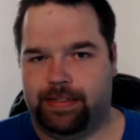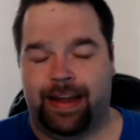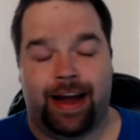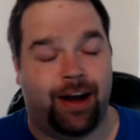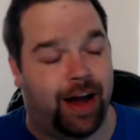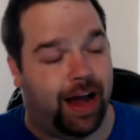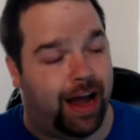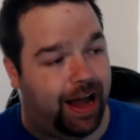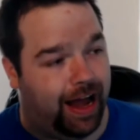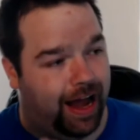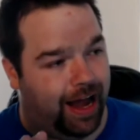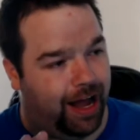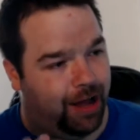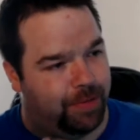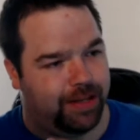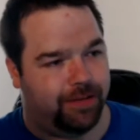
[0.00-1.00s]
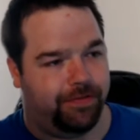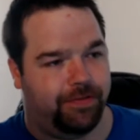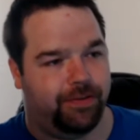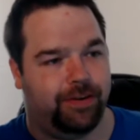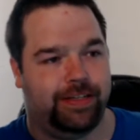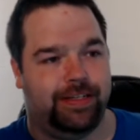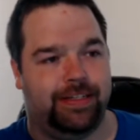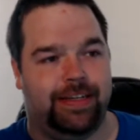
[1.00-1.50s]
Now, I'll be the
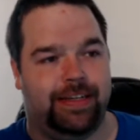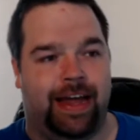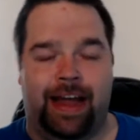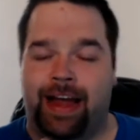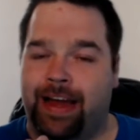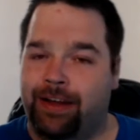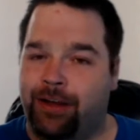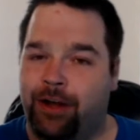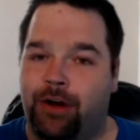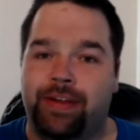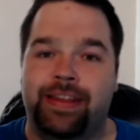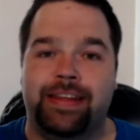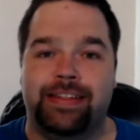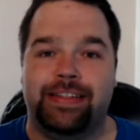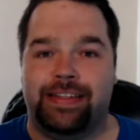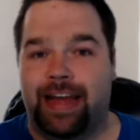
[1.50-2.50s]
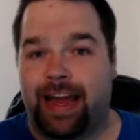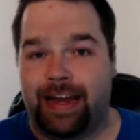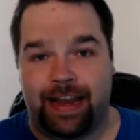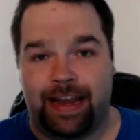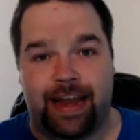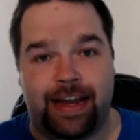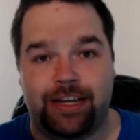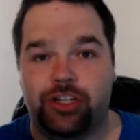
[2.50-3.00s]
first to say, I know in this day and
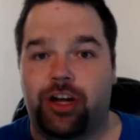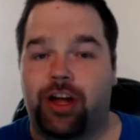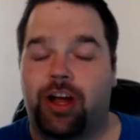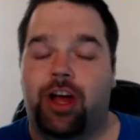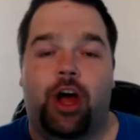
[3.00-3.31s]
age,